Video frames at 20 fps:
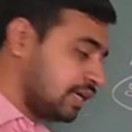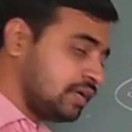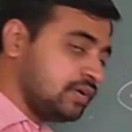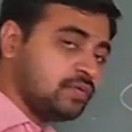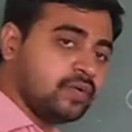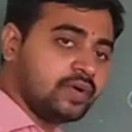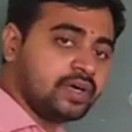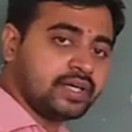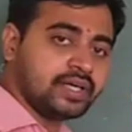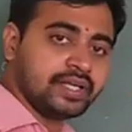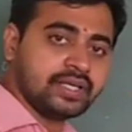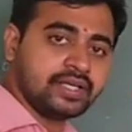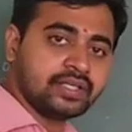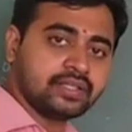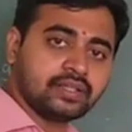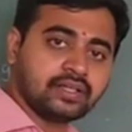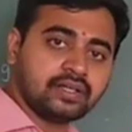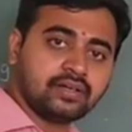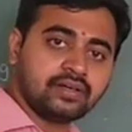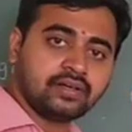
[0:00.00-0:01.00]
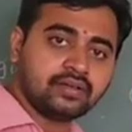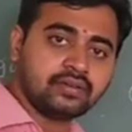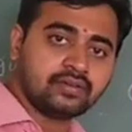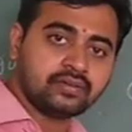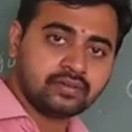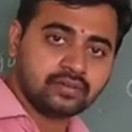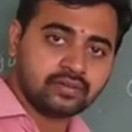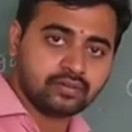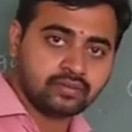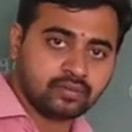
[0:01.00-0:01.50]
converting
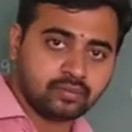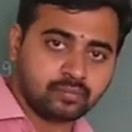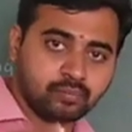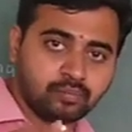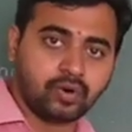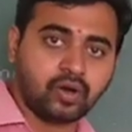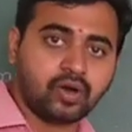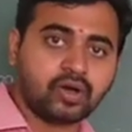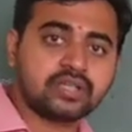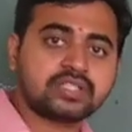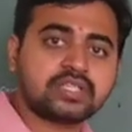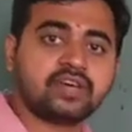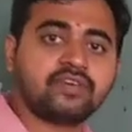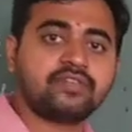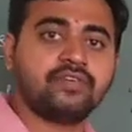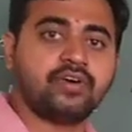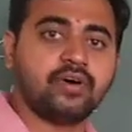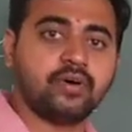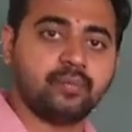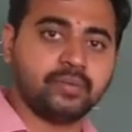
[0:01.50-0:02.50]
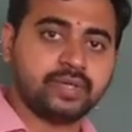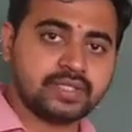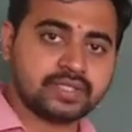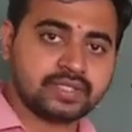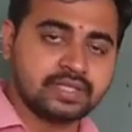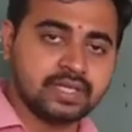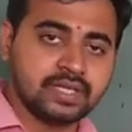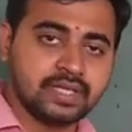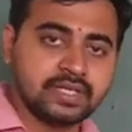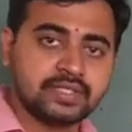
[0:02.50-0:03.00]
the parts of
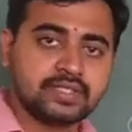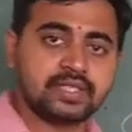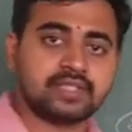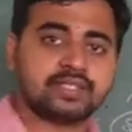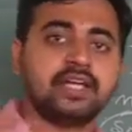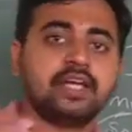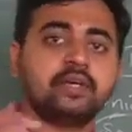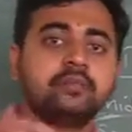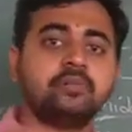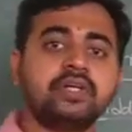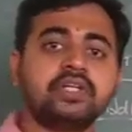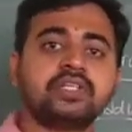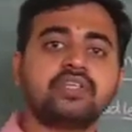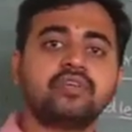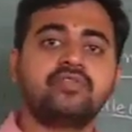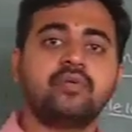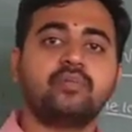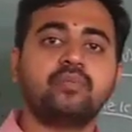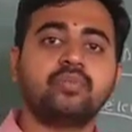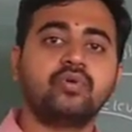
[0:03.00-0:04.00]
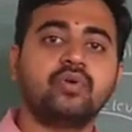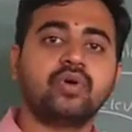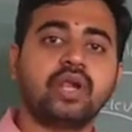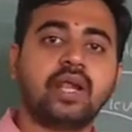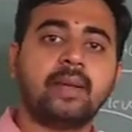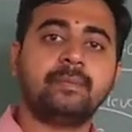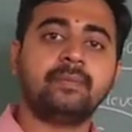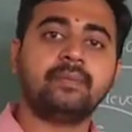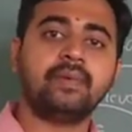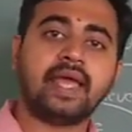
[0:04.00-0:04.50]
means the statements of a
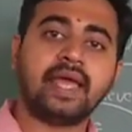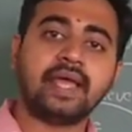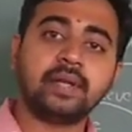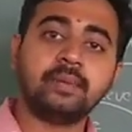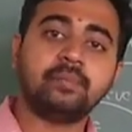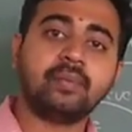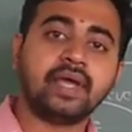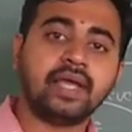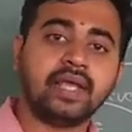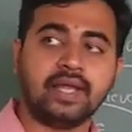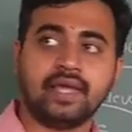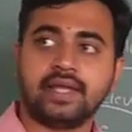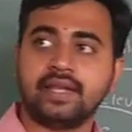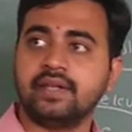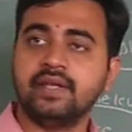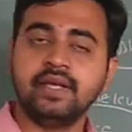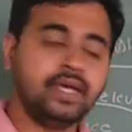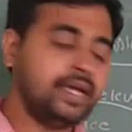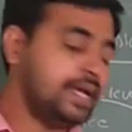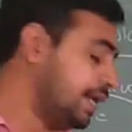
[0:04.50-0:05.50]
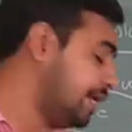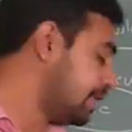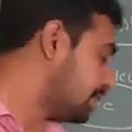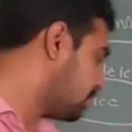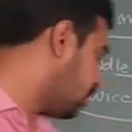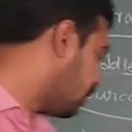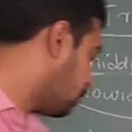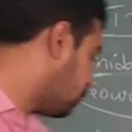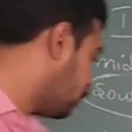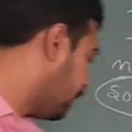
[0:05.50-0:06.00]
program line by line. It
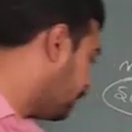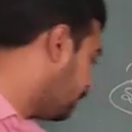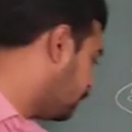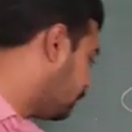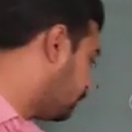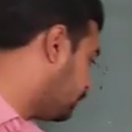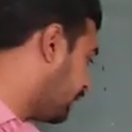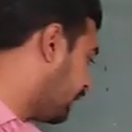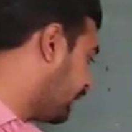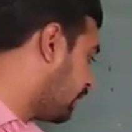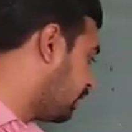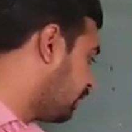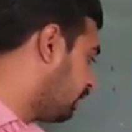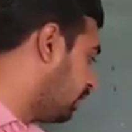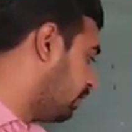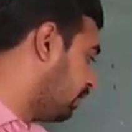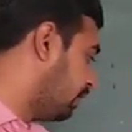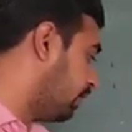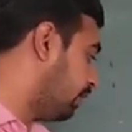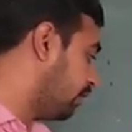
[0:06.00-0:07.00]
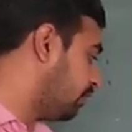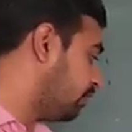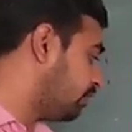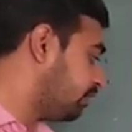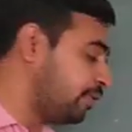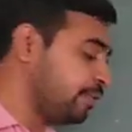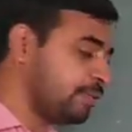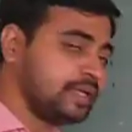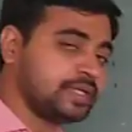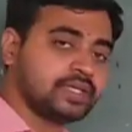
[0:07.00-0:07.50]
is not going to take
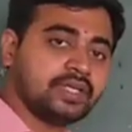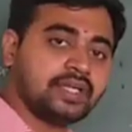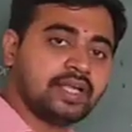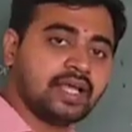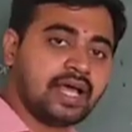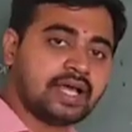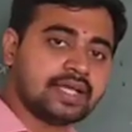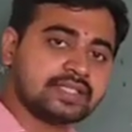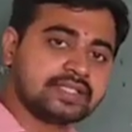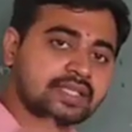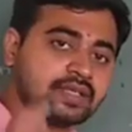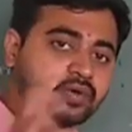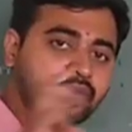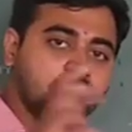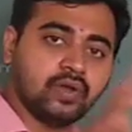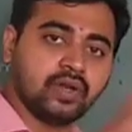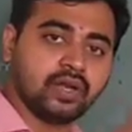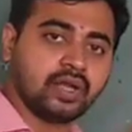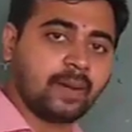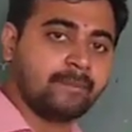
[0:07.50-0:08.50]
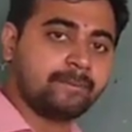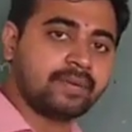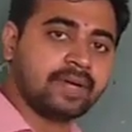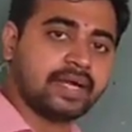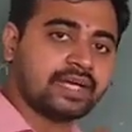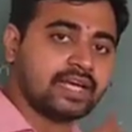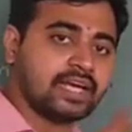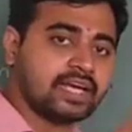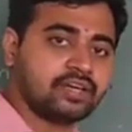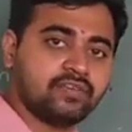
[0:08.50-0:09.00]
information as a whole
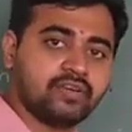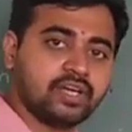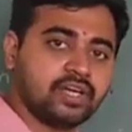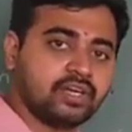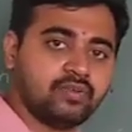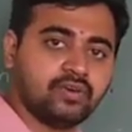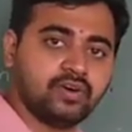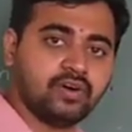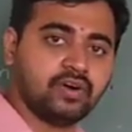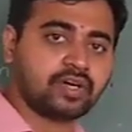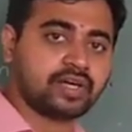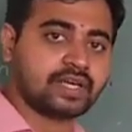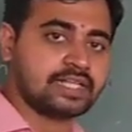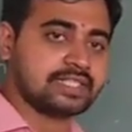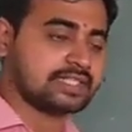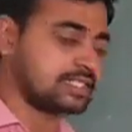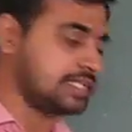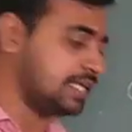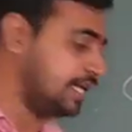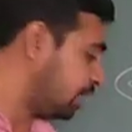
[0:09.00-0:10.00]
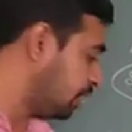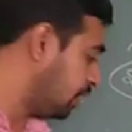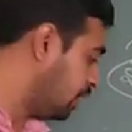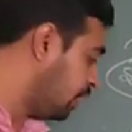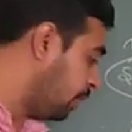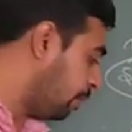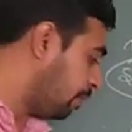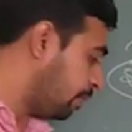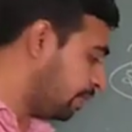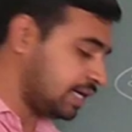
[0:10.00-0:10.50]
completely. It will not
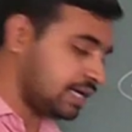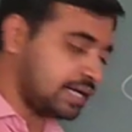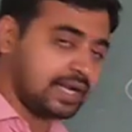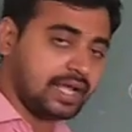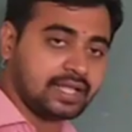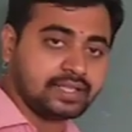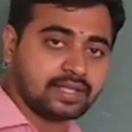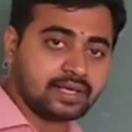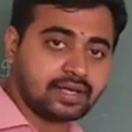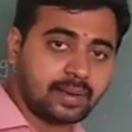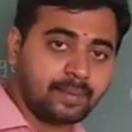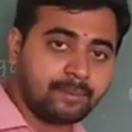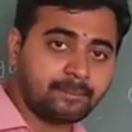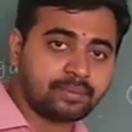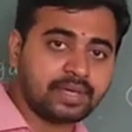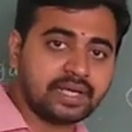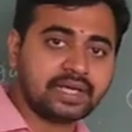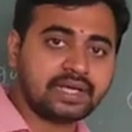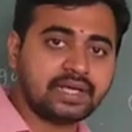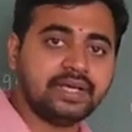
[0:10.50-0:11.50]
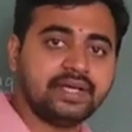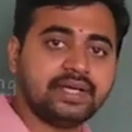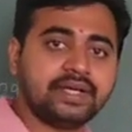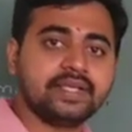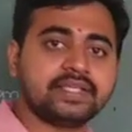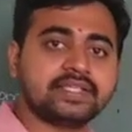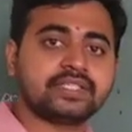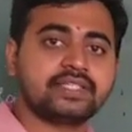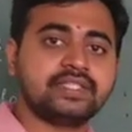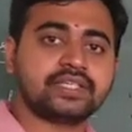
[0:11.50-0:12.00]
translate, but rather completely
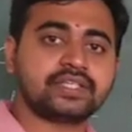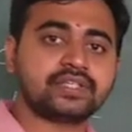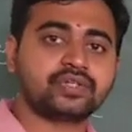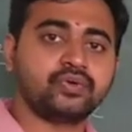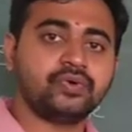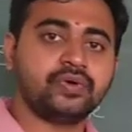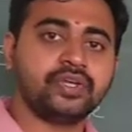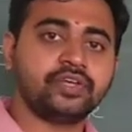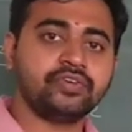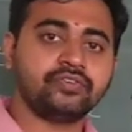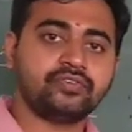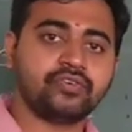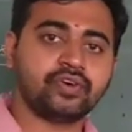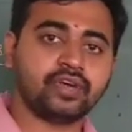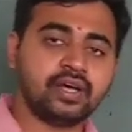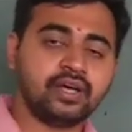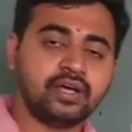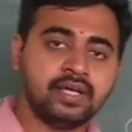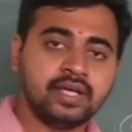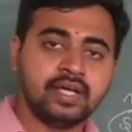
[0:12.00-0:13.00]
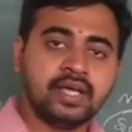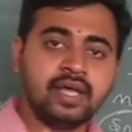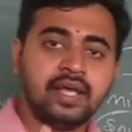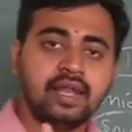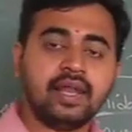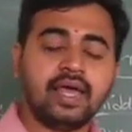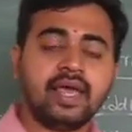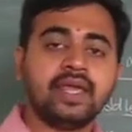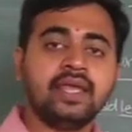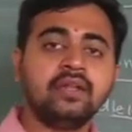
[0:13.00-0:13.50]
it is just going for
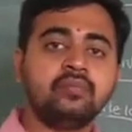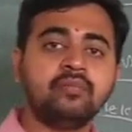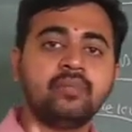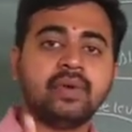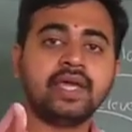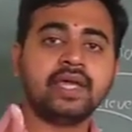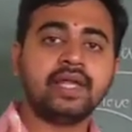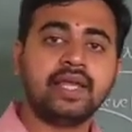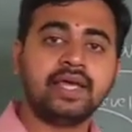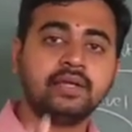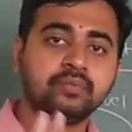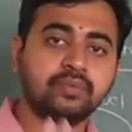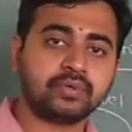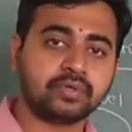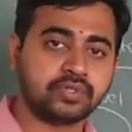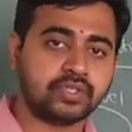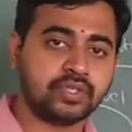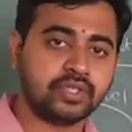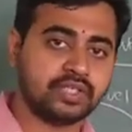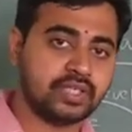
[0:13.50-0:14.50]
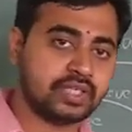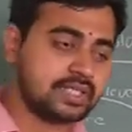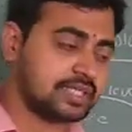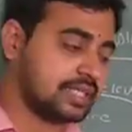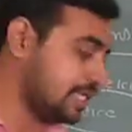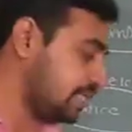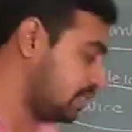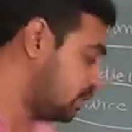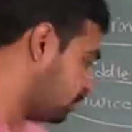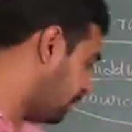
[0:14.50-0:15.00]
a line by line procedure.
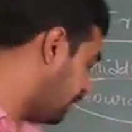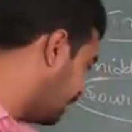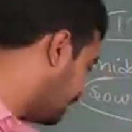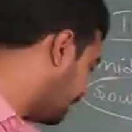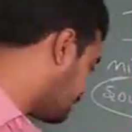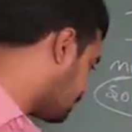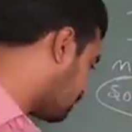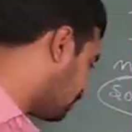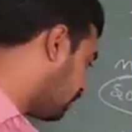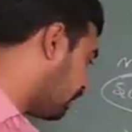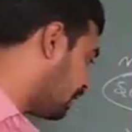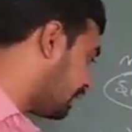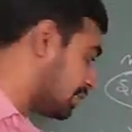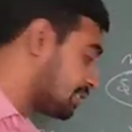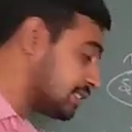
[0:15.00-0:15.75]
That is why it is called